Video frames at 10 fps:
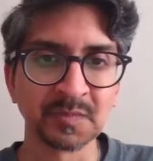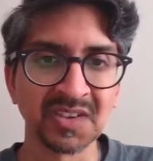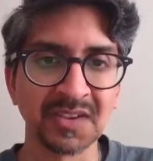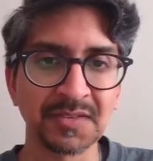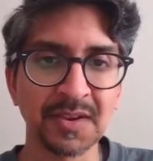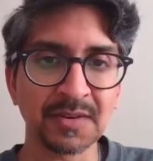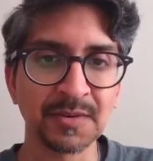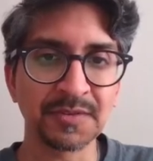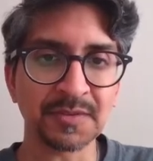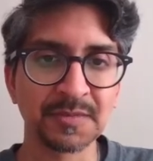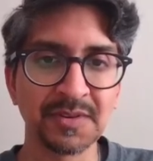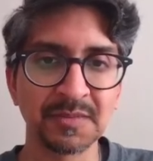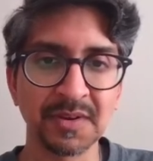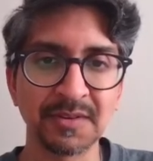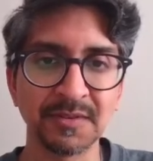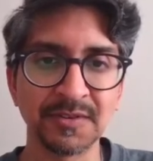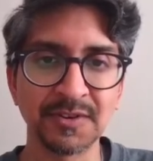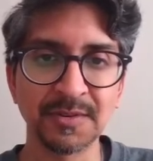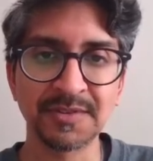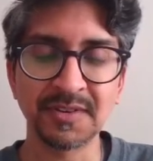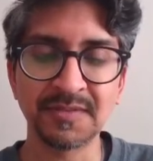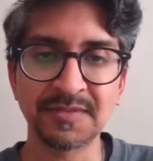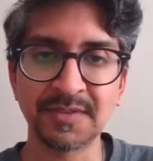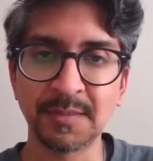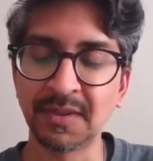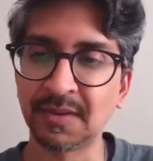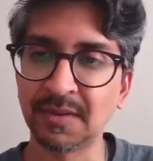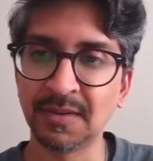Psycho screenwriter Joseph something.